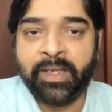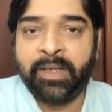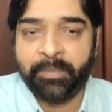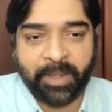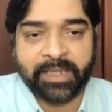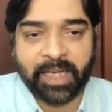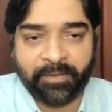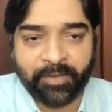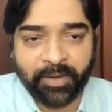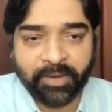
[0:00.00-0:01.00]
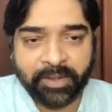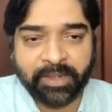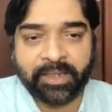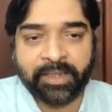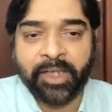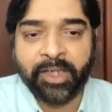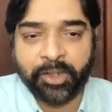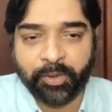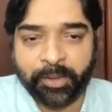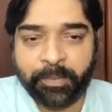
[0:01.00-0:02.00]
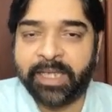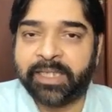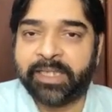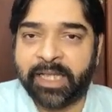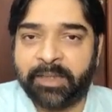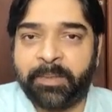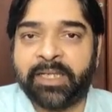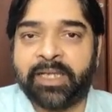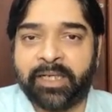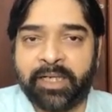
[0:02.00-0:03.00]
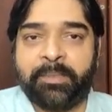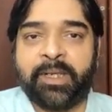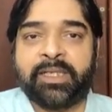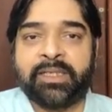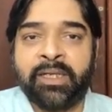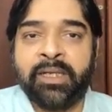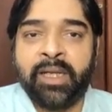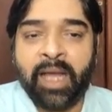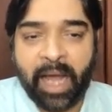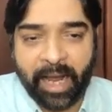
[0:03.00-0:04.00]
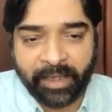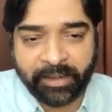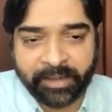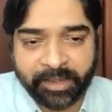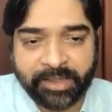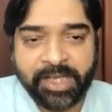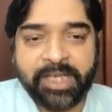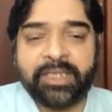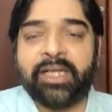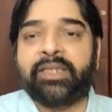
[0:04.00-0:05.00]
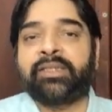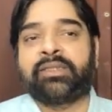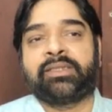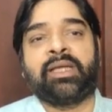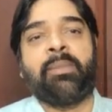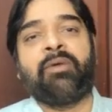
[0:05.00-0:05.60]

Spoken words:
Place are of, that unit place, 10th place, 100th place. And T is the sum of